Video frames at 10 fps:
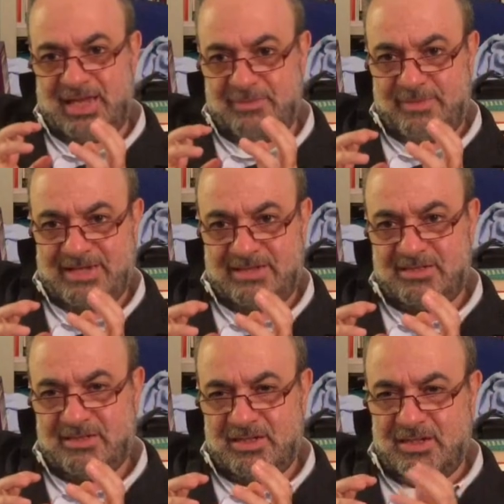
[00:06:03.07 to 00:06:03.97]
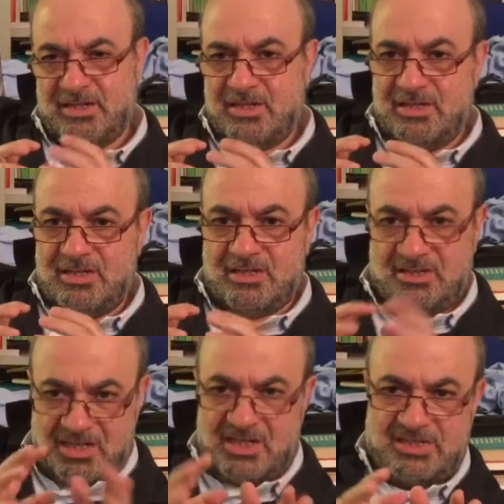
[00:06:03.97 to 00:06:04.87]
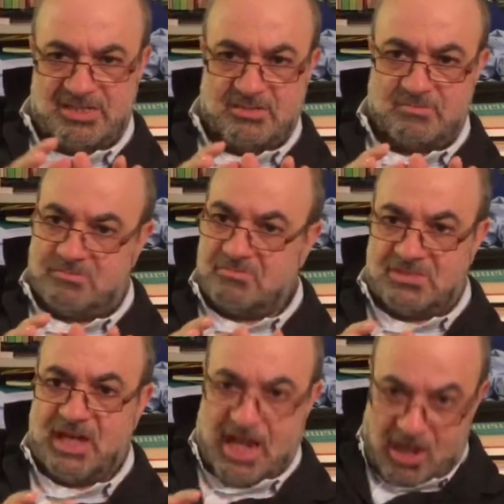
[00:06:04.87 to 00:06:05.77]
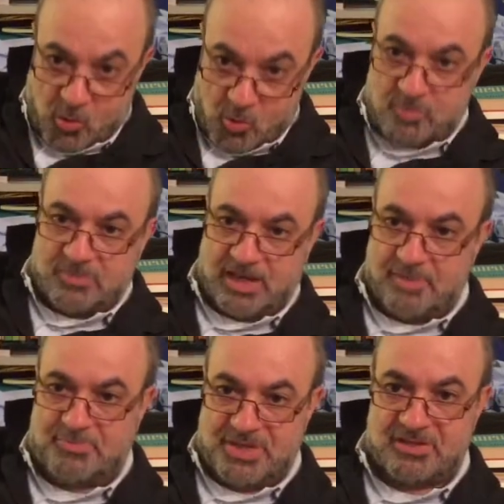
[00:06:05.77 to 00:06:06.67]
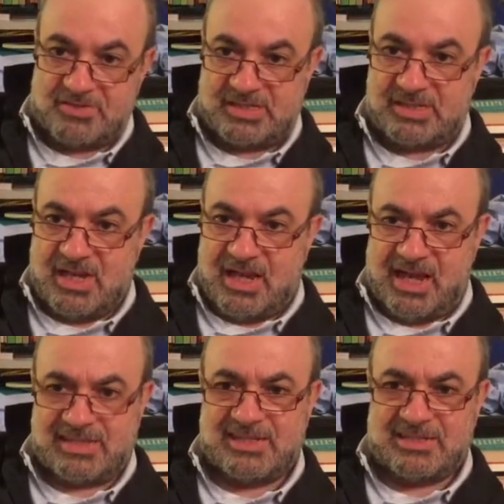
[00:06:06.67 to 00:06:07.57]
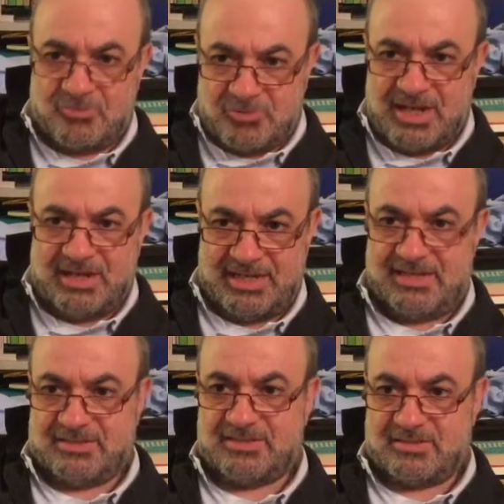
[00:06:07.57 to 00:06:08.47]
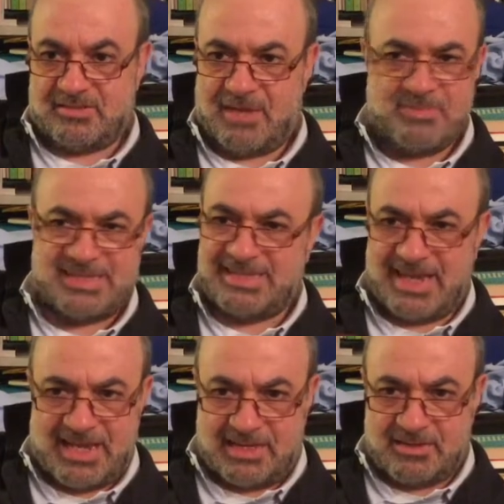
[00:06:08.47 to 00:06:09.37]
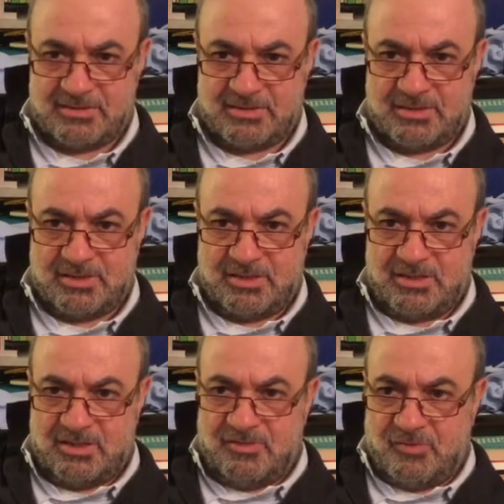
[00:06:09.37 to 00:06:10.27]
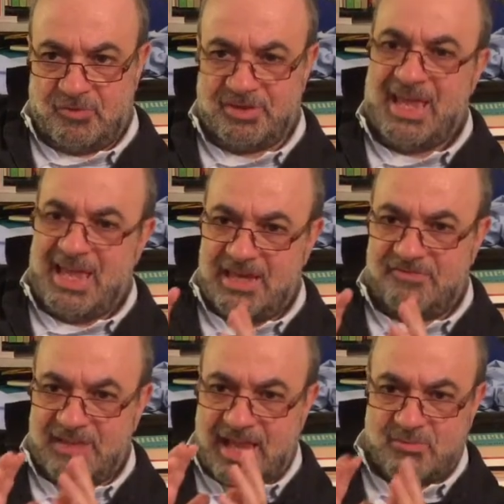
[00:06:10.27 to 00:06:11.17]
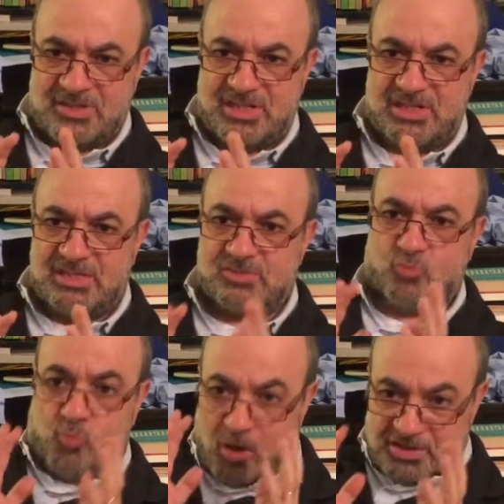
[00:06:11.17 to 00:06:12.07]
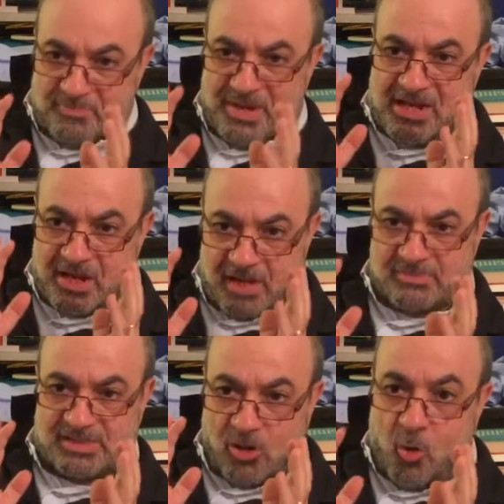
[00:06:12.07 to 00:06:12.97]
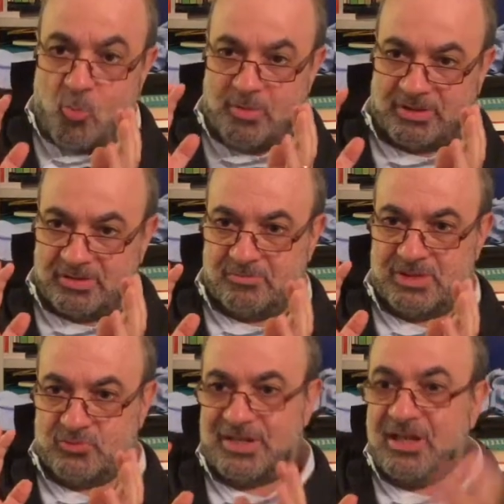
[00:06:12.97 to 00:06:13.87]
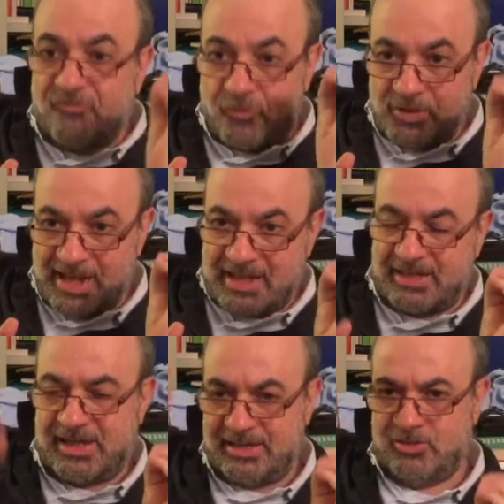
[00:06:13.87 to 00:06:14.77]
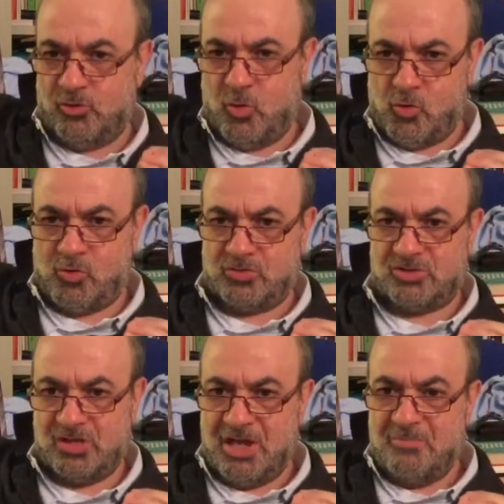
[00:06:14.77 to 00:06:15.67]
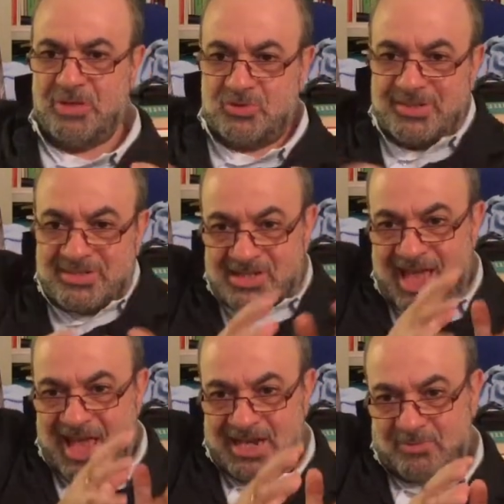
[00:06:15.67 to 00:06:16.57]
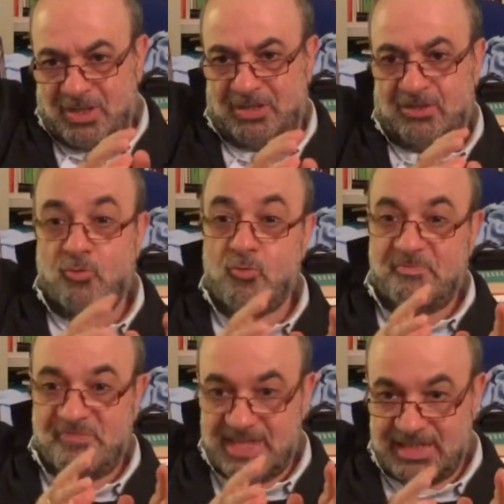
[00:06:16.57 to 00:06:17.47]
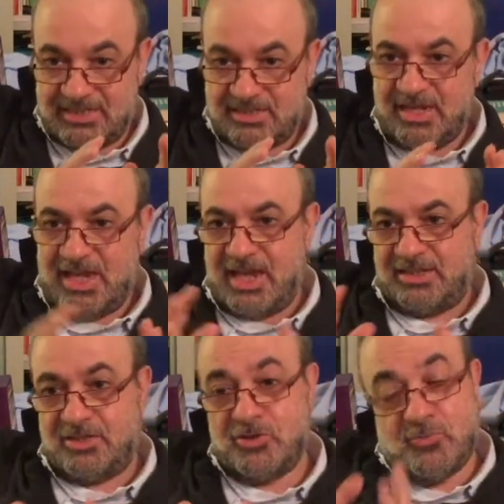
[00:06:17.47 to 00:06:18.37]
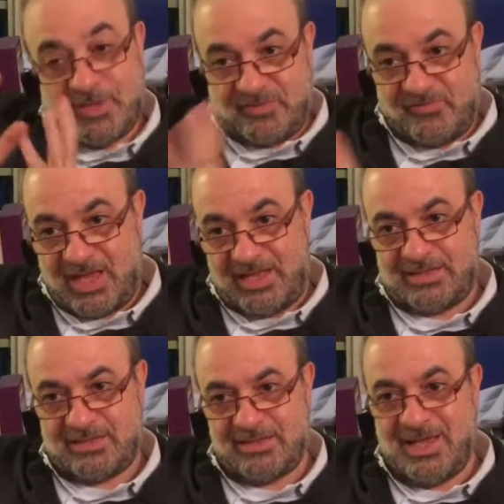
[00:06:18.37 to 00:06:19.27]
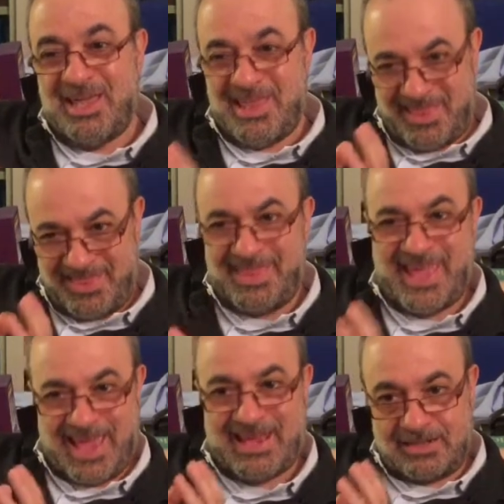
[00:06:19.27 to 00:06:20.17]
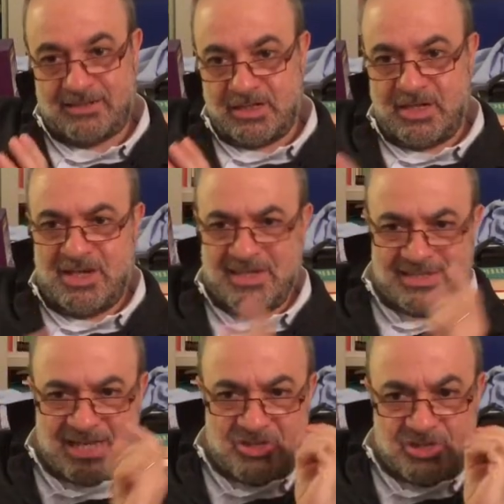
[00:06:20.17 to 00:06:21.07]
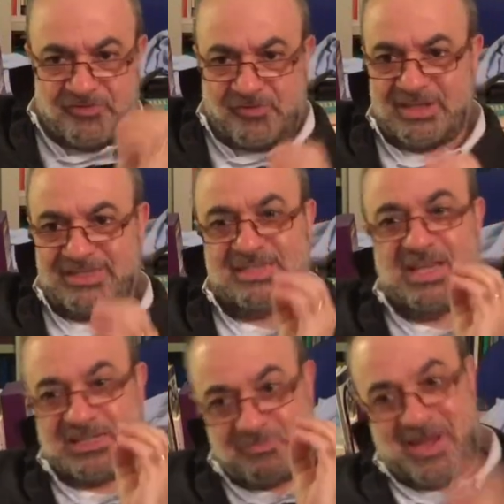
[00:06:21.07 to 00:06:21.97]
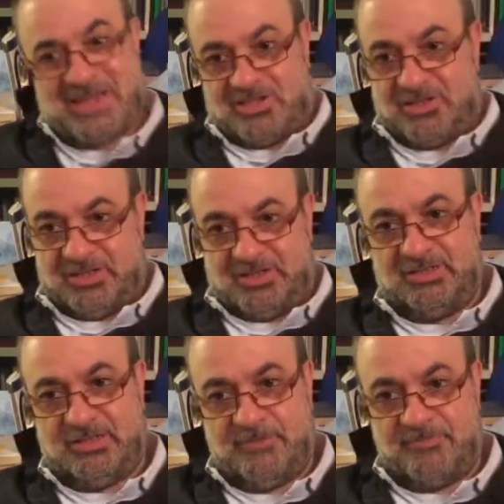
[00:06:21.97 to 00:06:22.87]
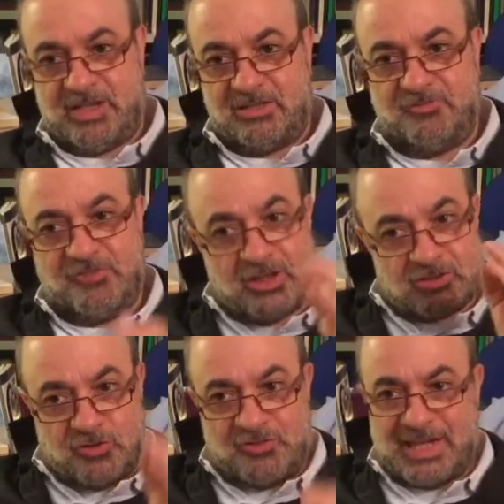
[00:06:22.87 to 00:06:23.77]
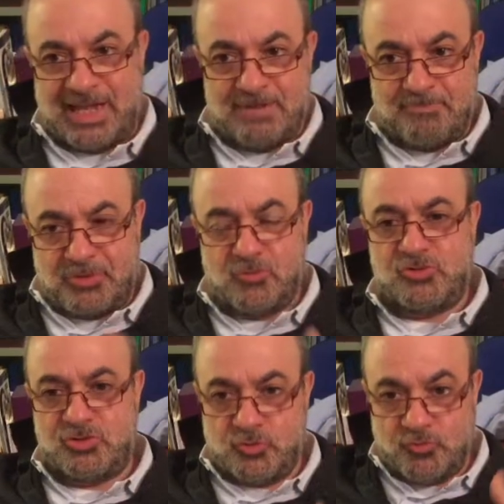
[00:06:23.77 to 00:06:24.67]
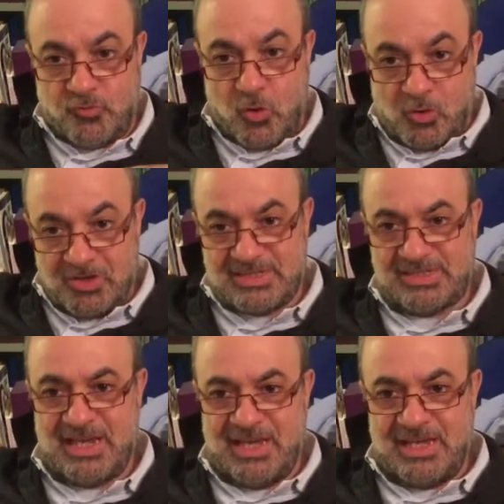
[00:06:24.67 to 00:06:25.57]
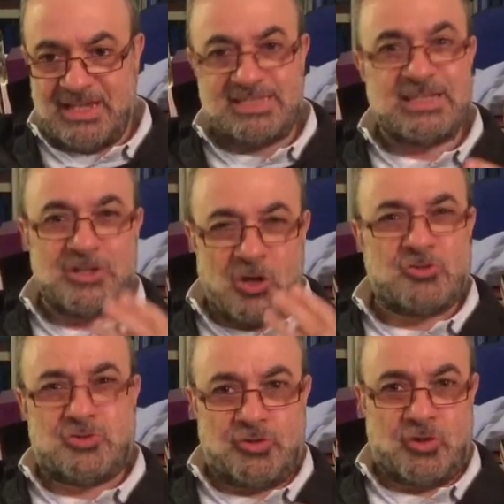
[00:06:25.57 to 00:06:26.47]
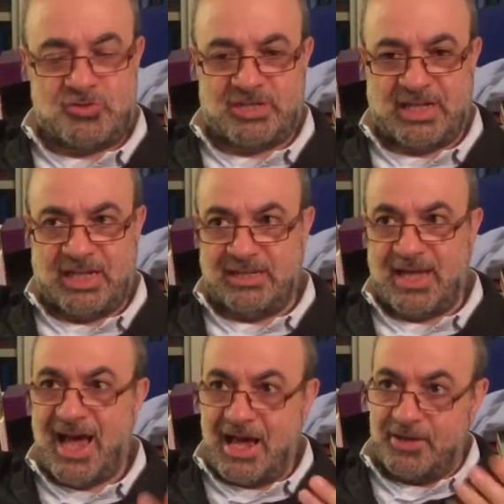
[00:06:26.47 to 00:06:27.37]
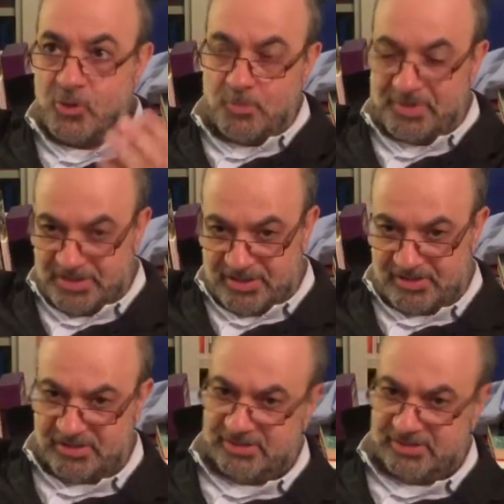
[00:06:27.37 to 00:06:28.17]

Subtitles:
element. This now appears as it really is a mistake. For if language is what becomes open between phone and logos, between the animal Umwelt and the human Welt, then such a difference does matter. The philosophical approach to voice is an ontological eye-opener.